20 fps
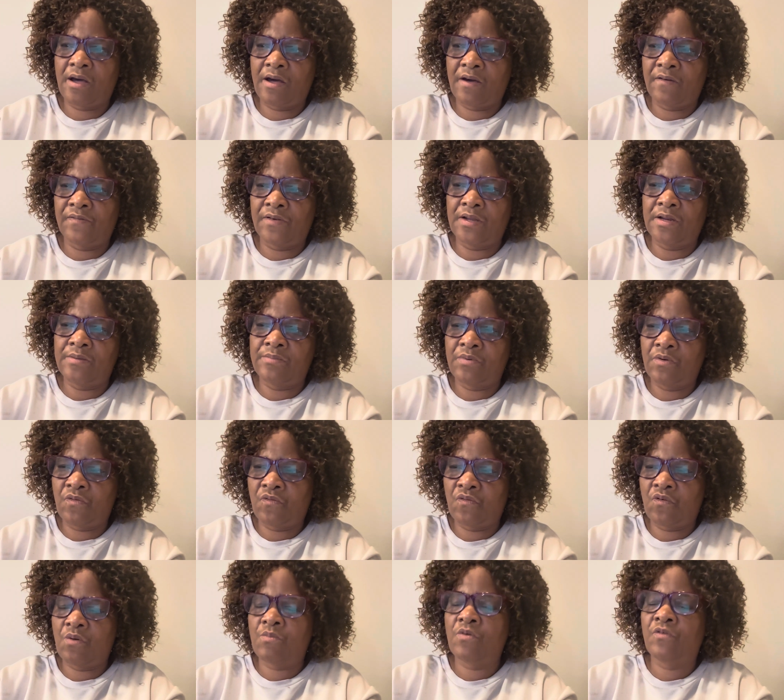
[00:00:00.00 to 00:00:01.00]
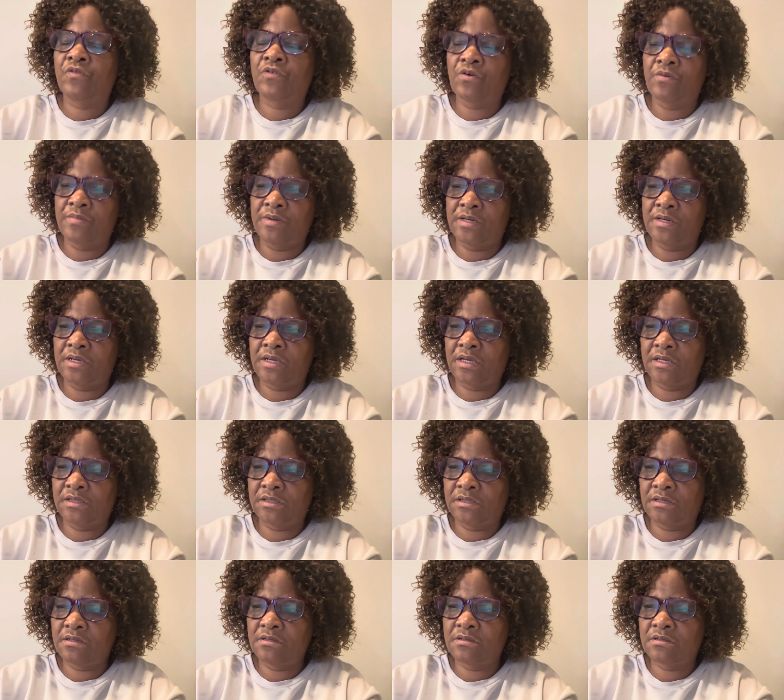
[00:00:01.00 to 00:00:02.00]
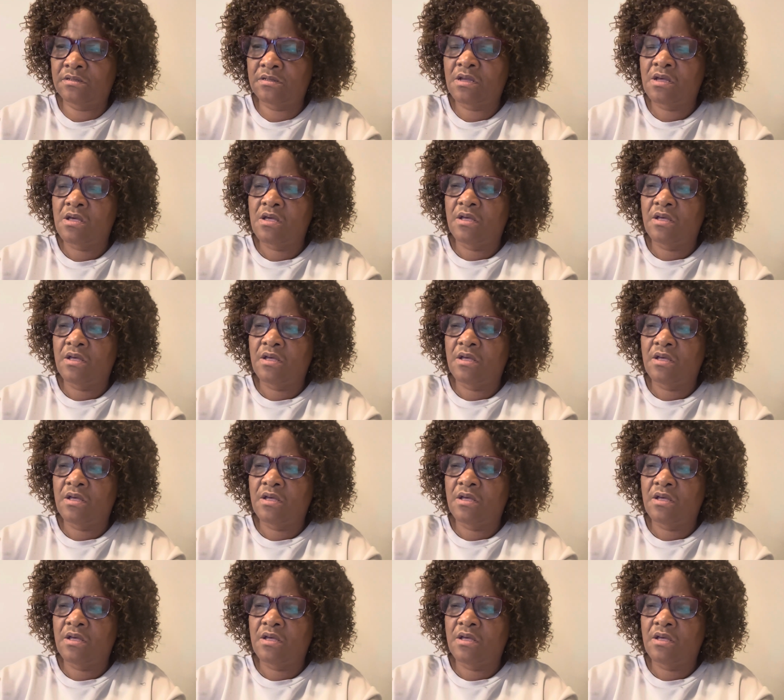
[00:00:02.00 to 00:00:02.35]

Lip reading: available form of communications.